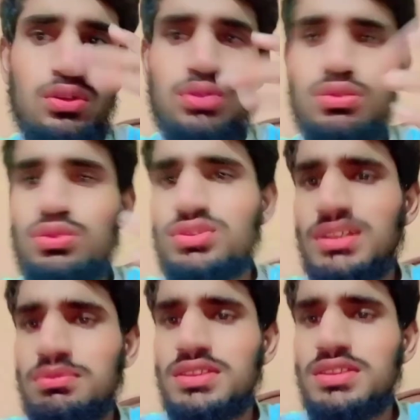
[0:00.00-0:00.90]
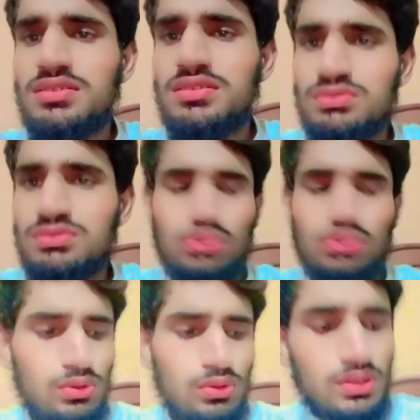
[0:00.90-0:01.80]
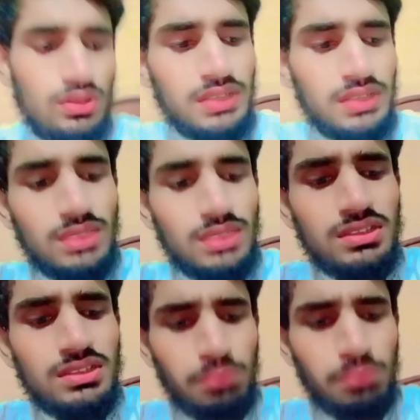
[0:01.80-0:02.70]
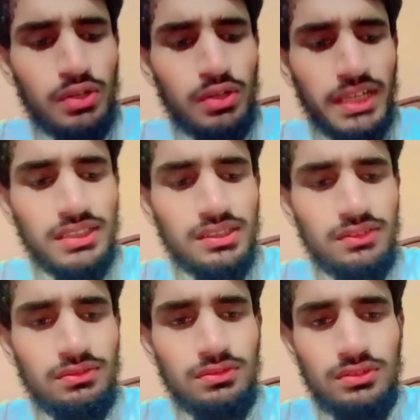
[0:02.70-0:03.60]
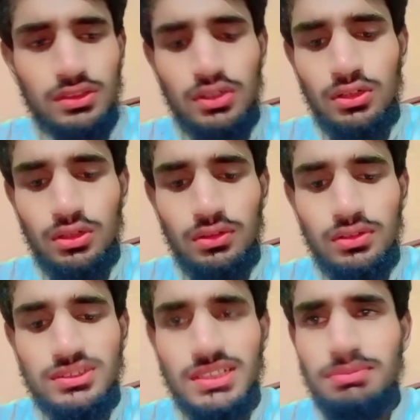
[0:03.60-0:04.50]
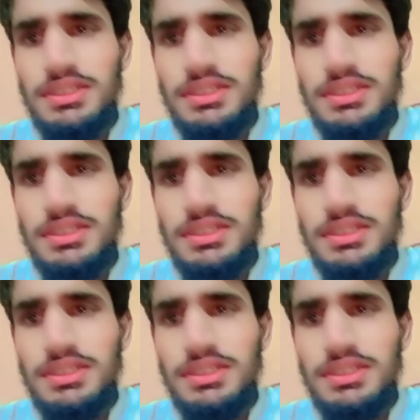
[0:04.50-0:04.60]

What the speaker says: to do something good, something productive. Something